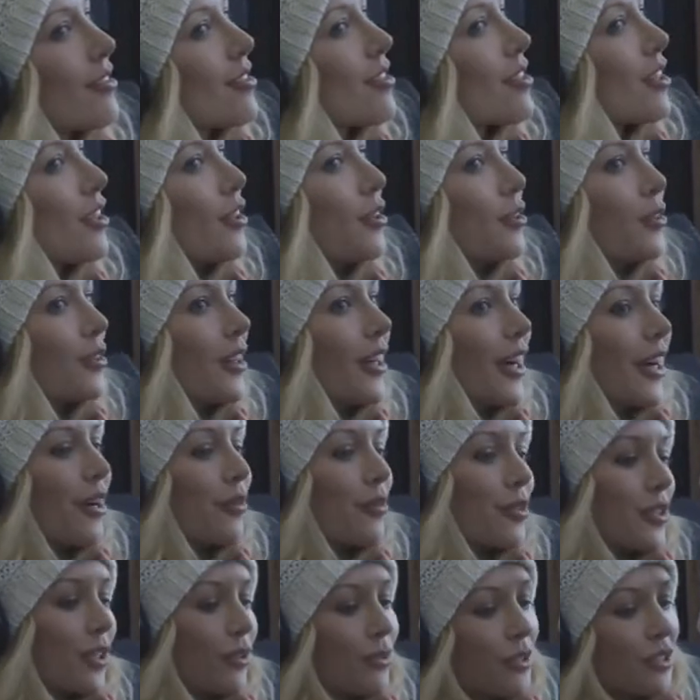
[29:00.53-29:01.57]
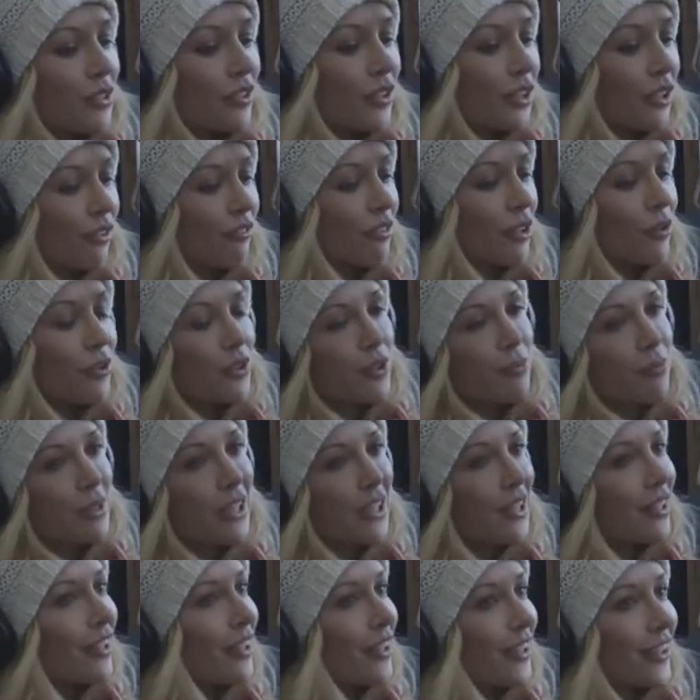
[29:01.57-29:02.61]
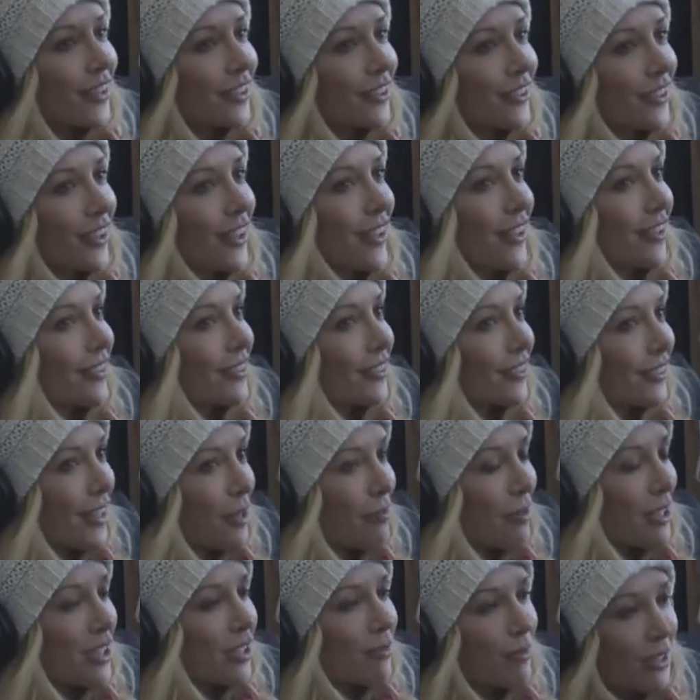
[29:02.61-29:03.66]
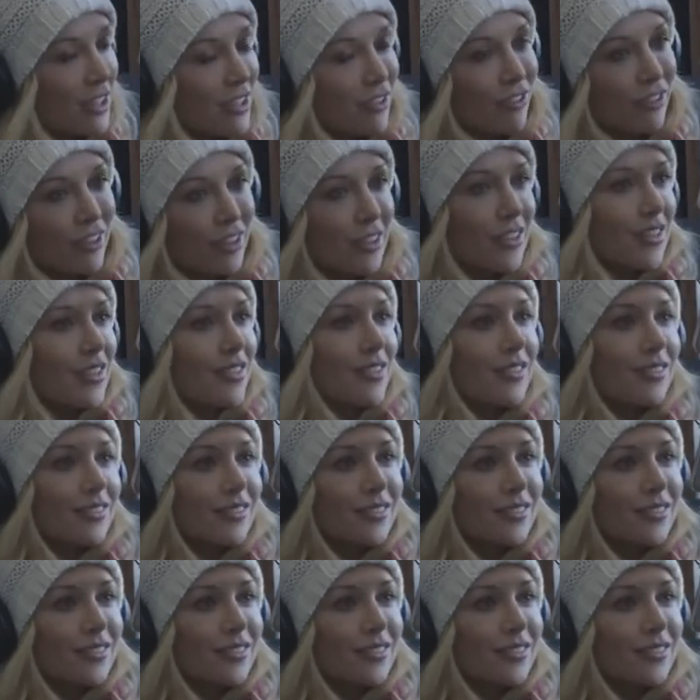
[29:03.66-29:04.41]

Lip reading: So I was always looking forward to being there, and that makes a big difference.